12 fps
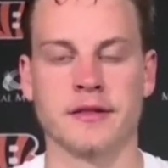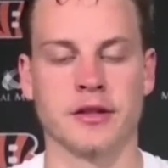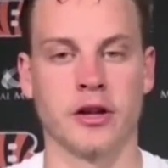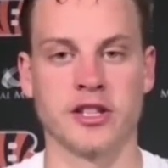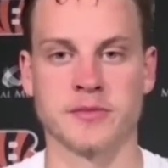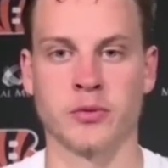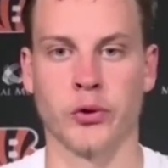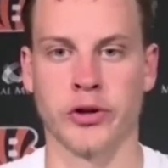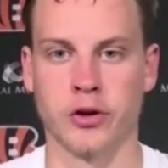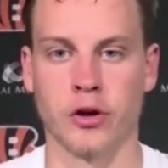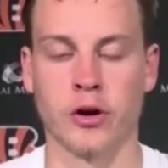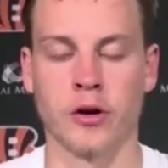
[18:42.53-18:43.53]
You know, he's been
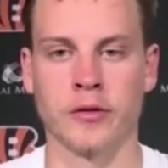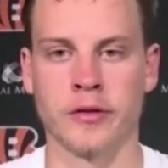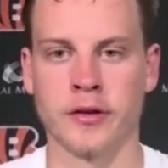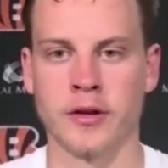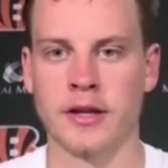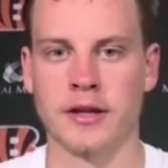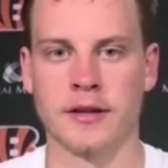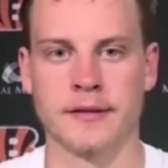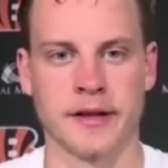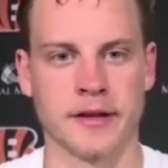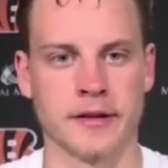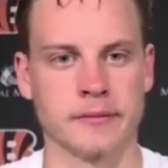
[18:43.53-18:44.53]
working hard
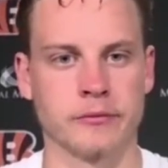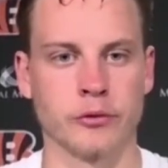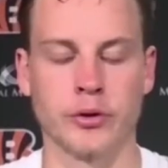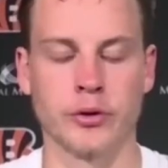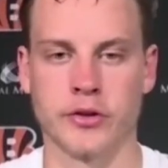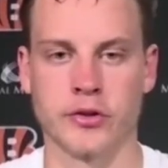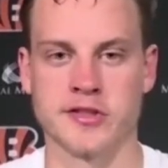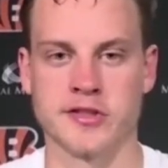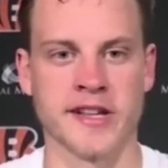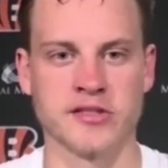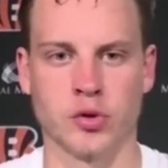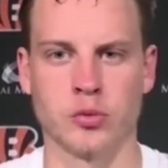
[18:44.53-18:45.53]
and really
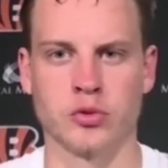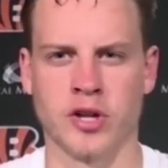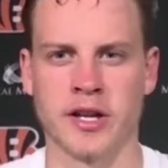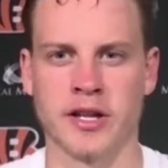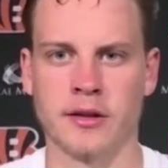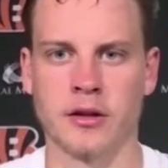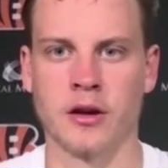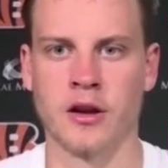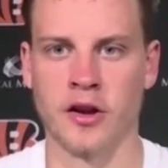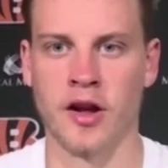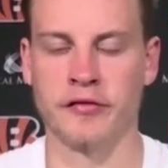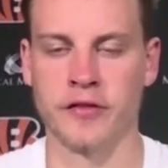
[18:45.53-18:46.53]
understands what we're trying to get done
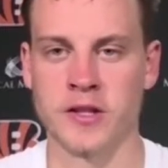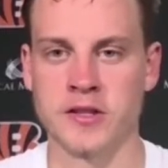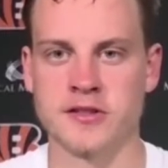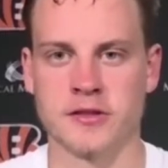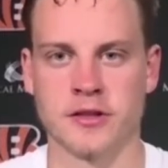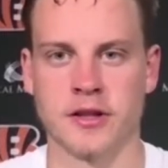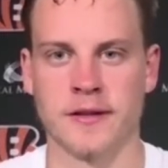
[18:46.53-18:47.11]
on offense.